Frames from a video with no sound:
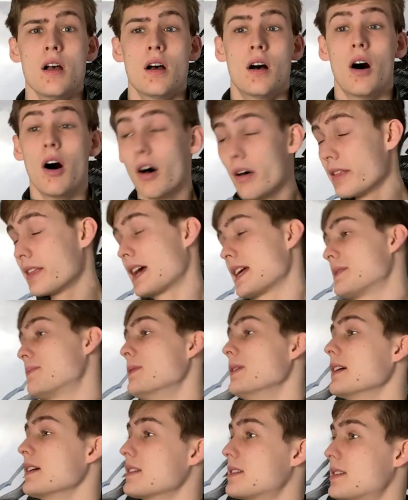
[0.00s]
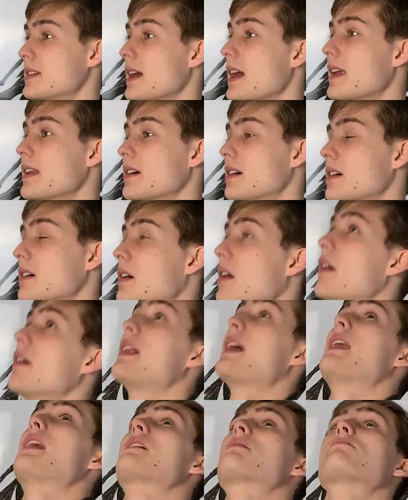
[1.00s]
All that being said, all
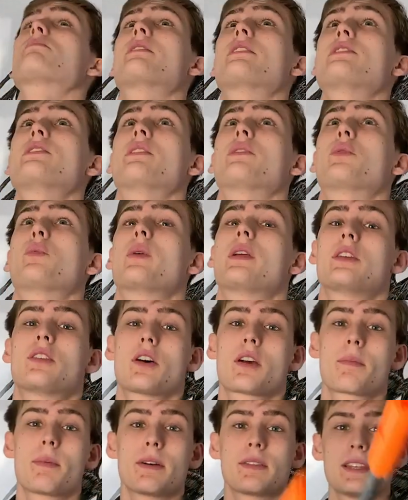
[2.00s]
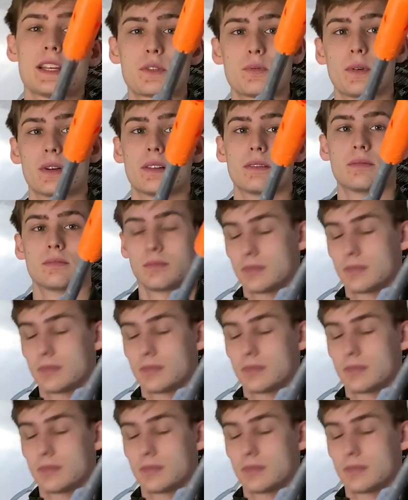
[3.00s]
that explanation out the way to talk about this one.